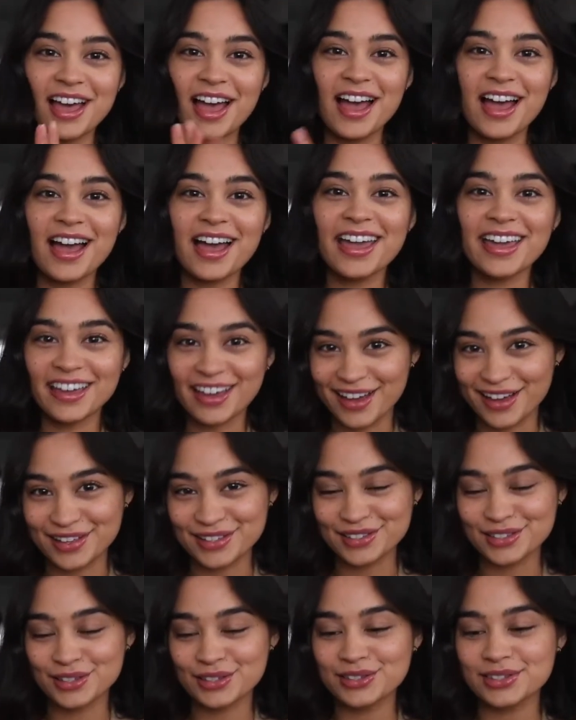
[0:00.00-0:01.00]
hey
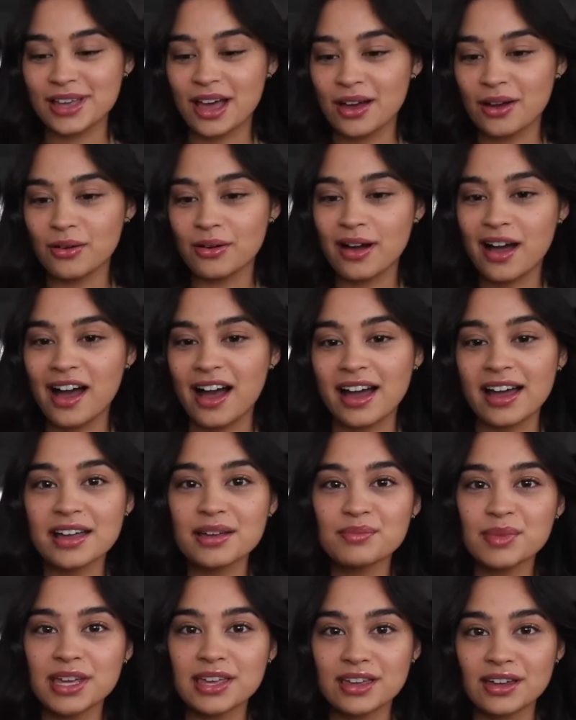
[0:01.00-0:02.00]
guys, so I'm
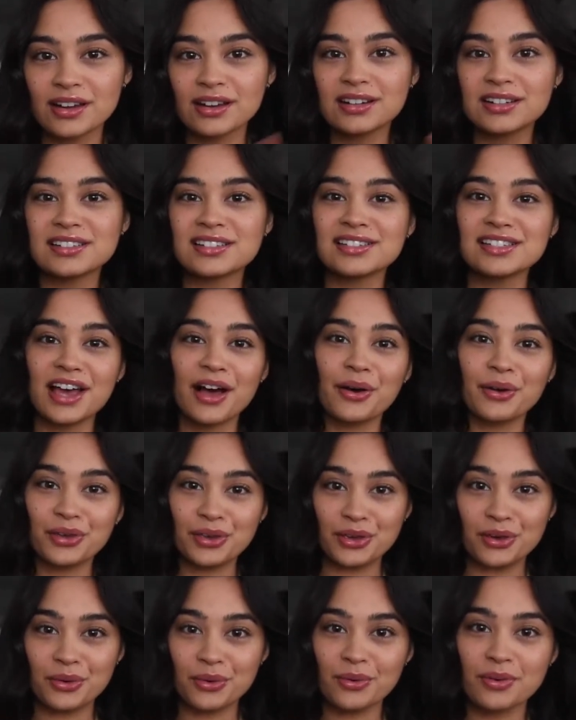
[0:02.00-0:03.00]
here to tell
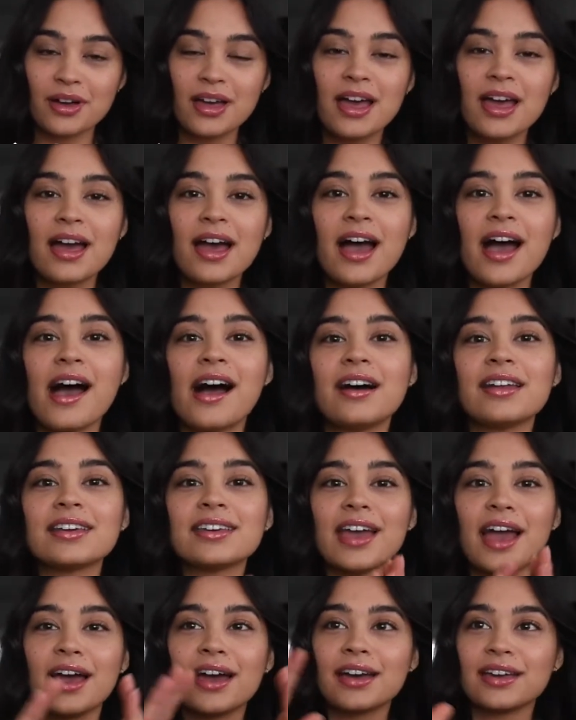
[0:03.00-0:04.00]
you how to
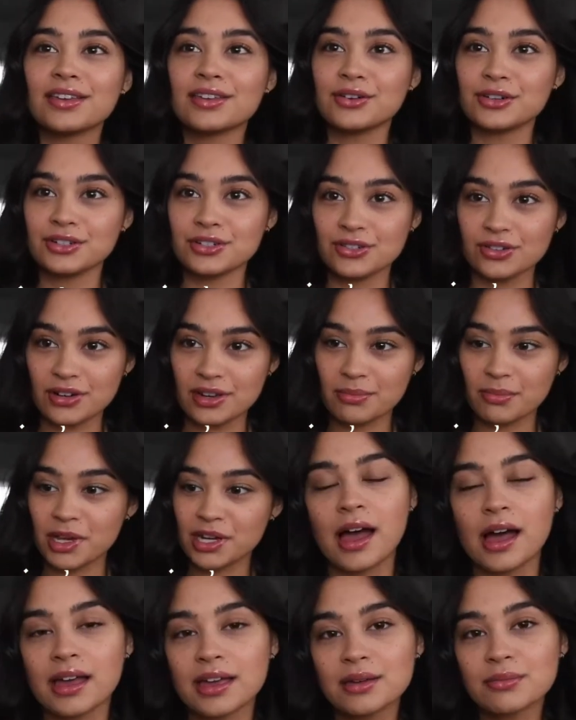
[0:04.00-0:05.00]
get your dream.
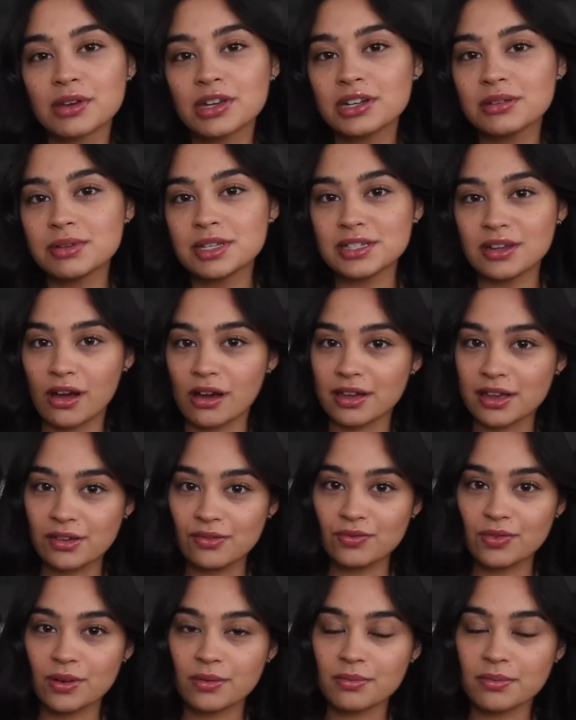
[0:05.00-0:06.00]
I am going to be talking
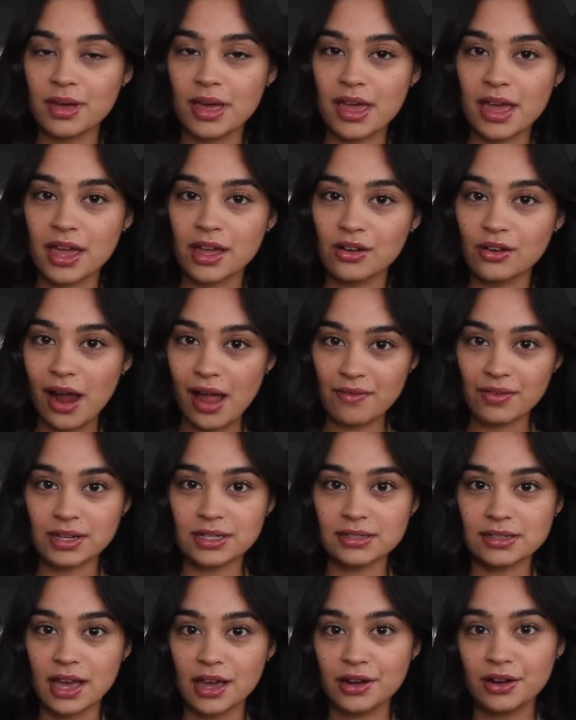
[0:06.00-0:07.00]
from a graphic
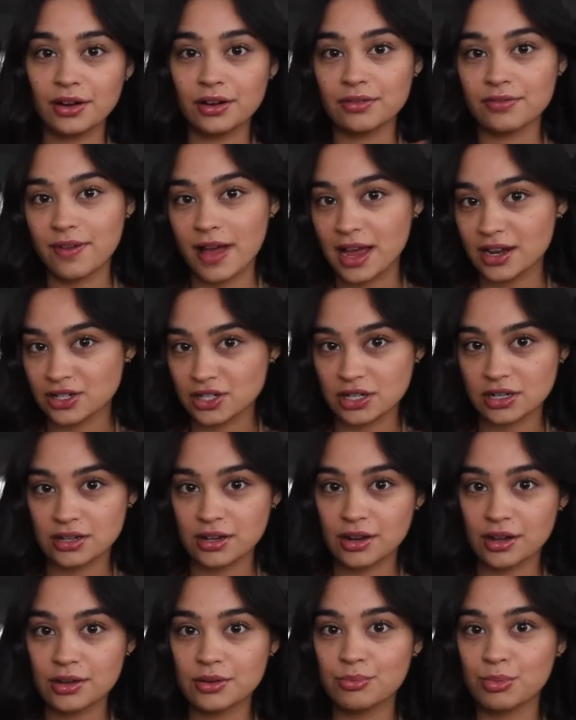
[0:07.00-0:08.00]
designer fashion
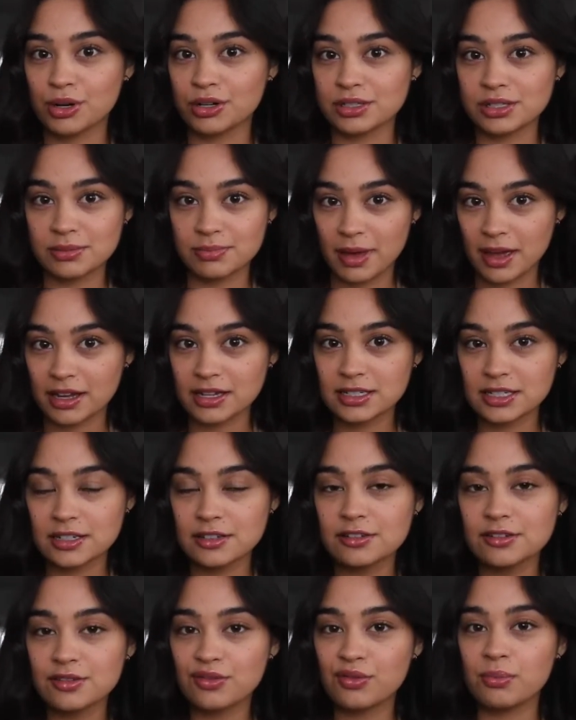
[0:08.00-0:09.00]
perspective,
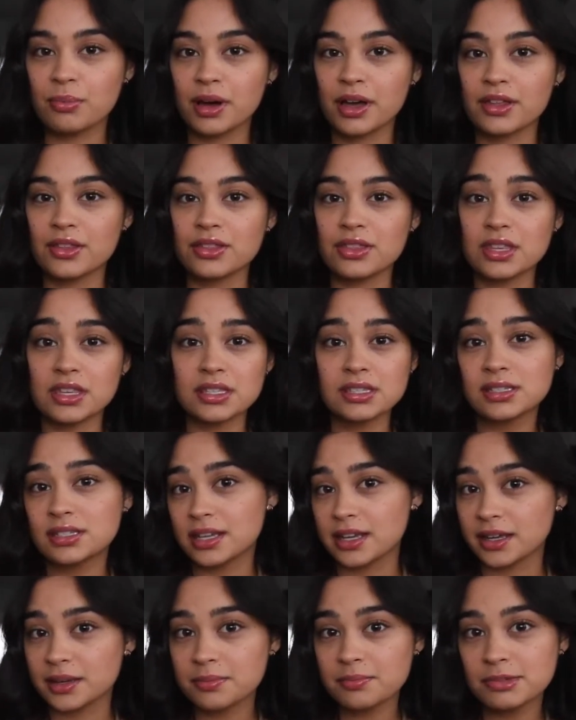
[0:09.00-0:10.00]
but these
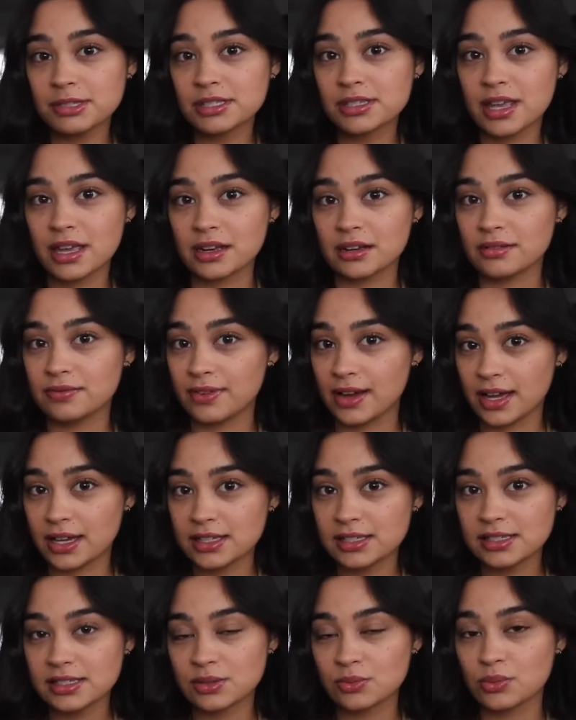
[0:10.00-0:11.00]
tips and
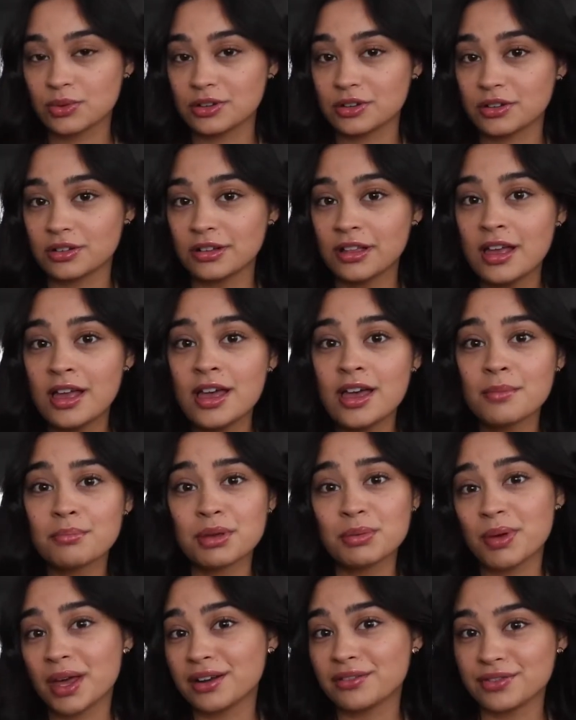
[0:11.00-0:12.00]
advice will be
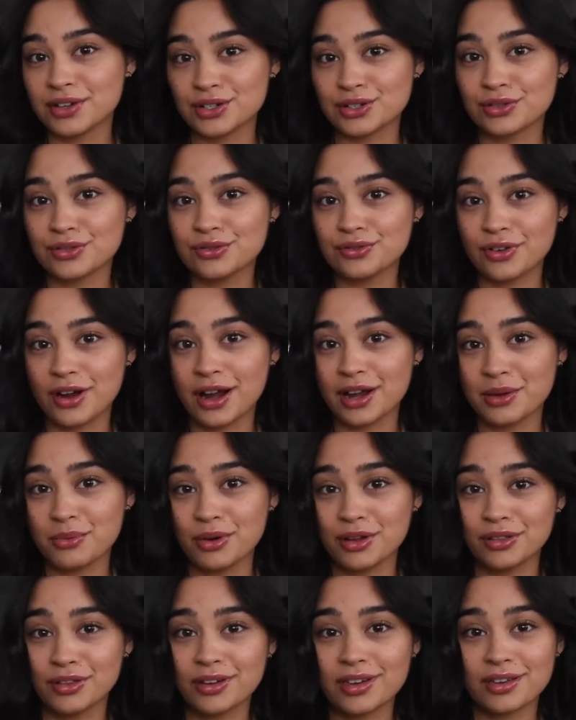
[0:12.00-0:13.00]
beneficial for
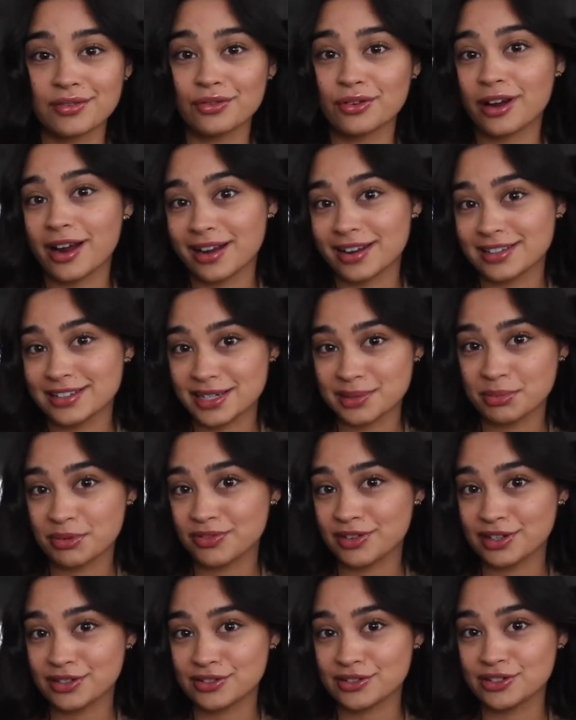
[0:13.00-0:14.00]
anyone looking for any type of
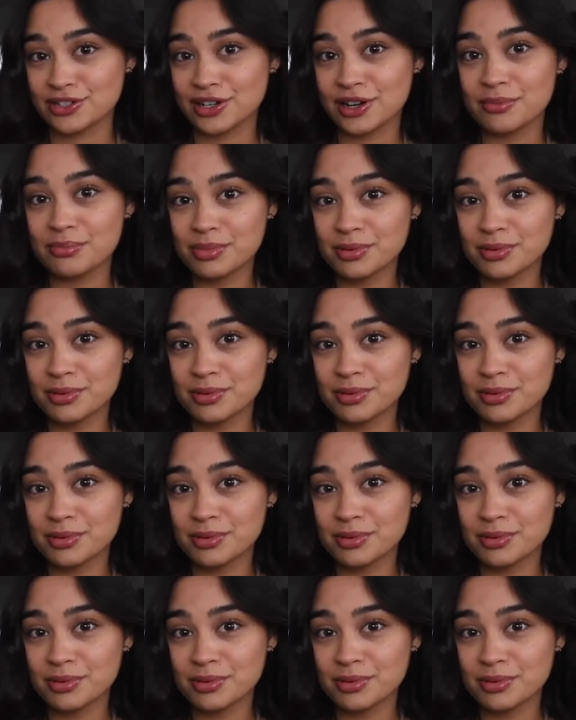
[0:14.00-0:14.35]
internship.